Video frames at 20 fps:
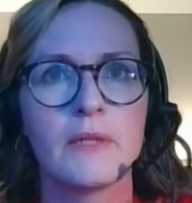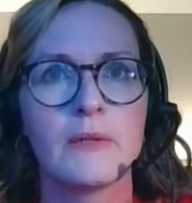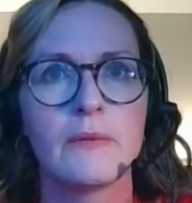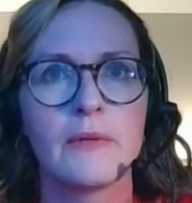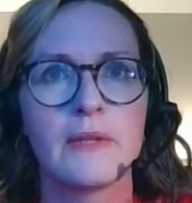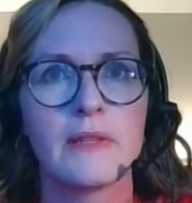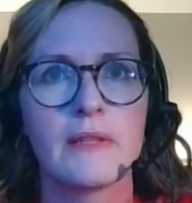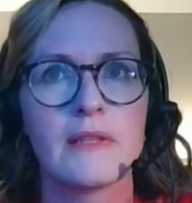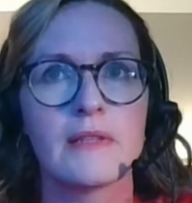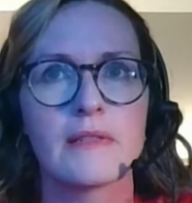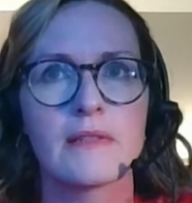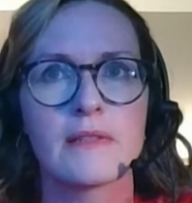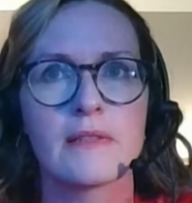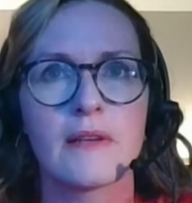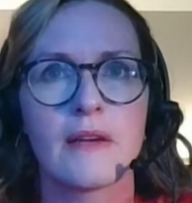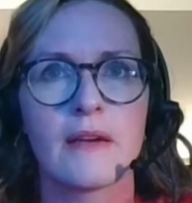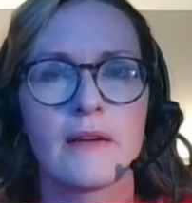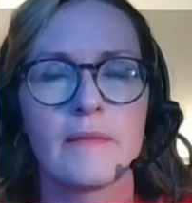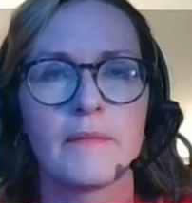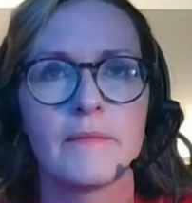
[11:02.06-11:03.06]
me with this?
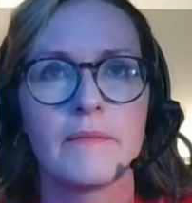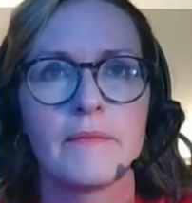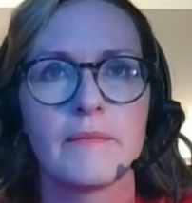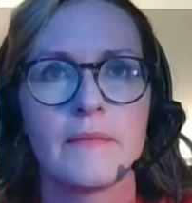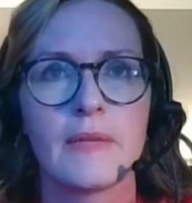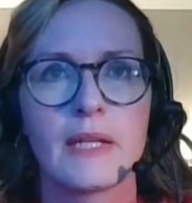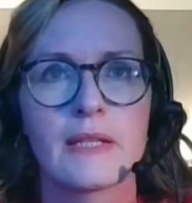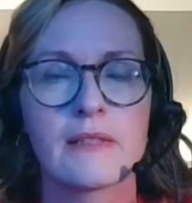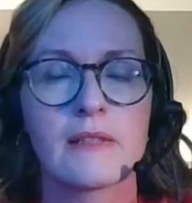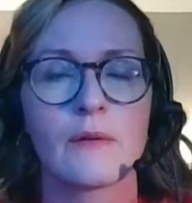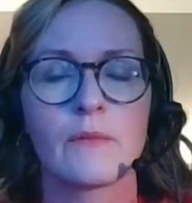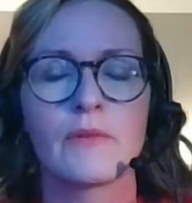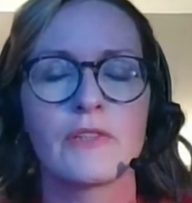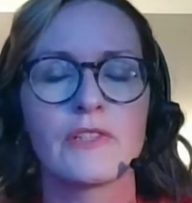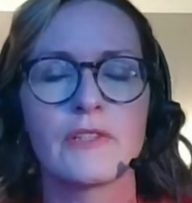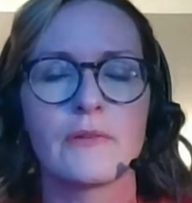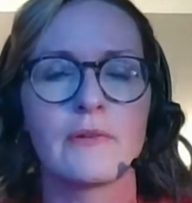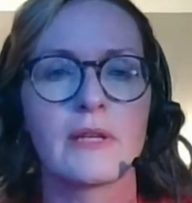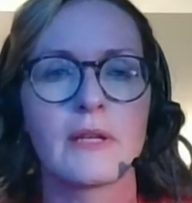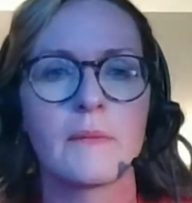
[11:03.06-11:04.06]
Let's say we're
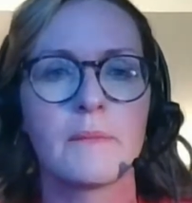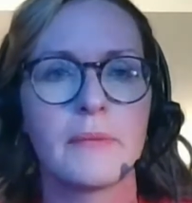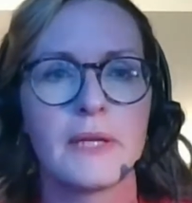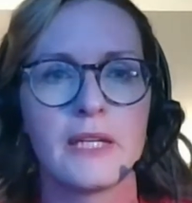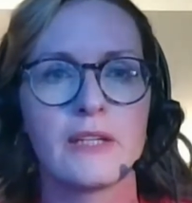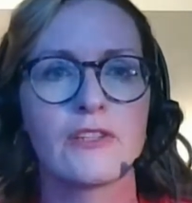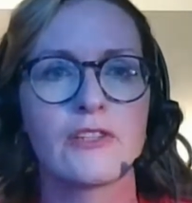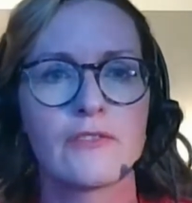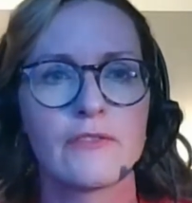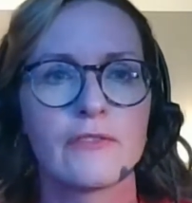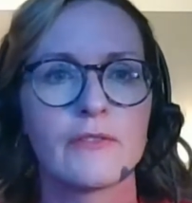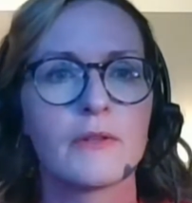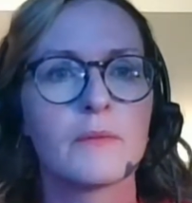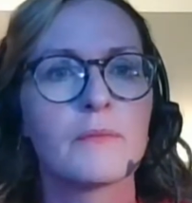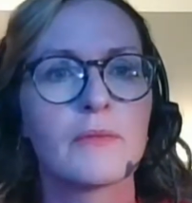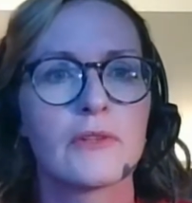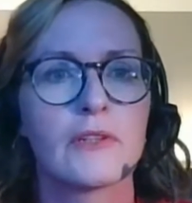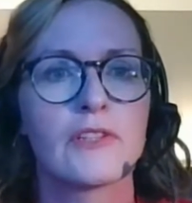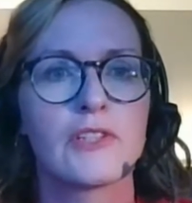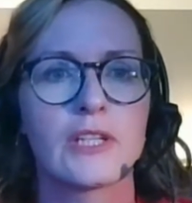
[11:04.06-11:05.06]
doing a pitch for a
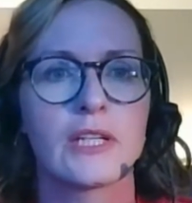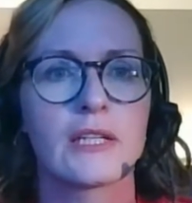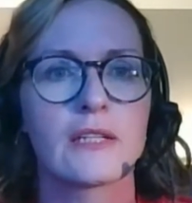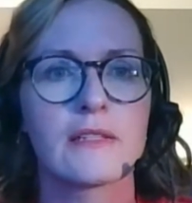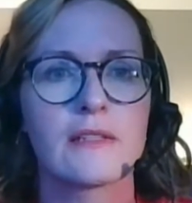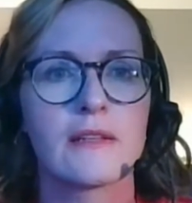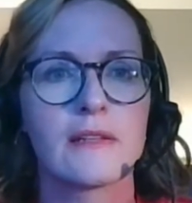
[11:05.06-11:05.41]
project.